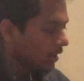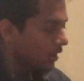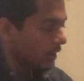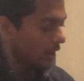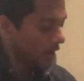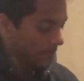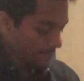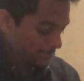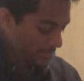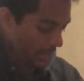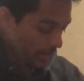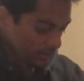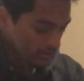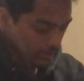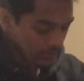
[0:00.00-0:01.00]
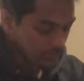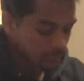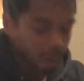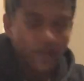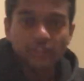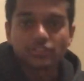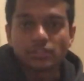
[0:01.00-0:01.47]
And it's
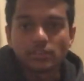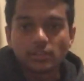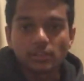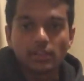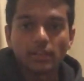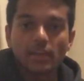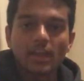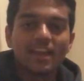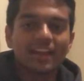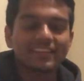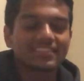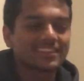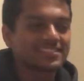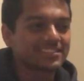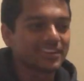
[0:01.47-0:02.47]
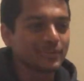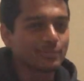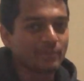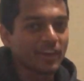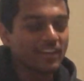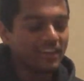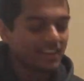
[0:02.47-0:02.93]
actually a little late. I'd like to go to
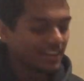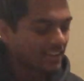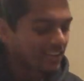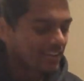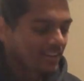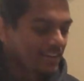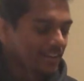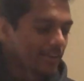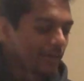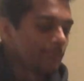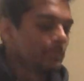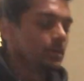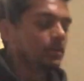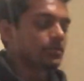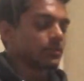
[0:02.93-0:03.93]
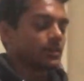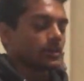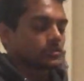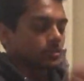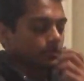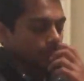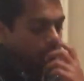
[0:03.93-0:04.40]
bed.
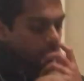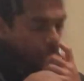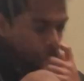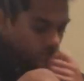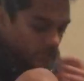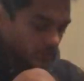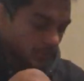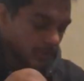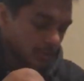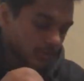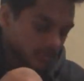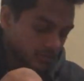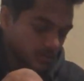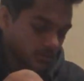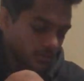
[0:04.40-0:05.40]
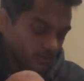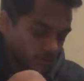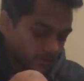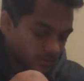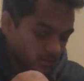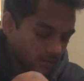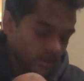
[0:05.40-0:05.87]
So first I'll start with the
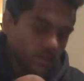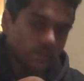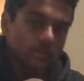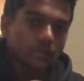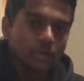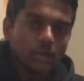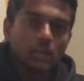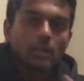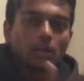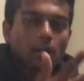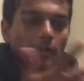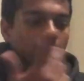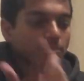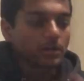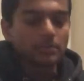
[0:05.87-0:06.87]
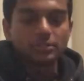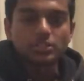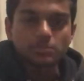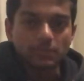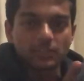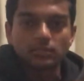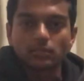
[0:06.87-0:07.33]
Achilles, and I'll probably
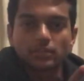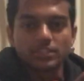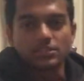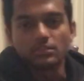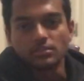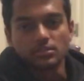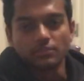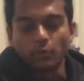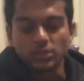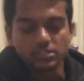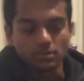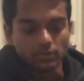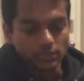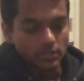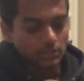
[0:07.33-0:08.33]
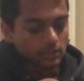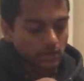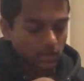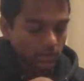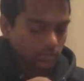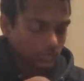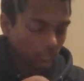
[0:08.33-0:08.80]
just make the rest of this a
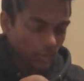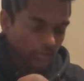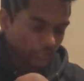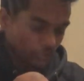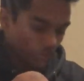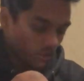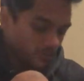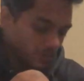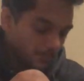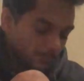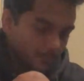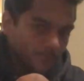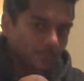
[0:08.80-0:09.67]
voiceover to walk through all of it.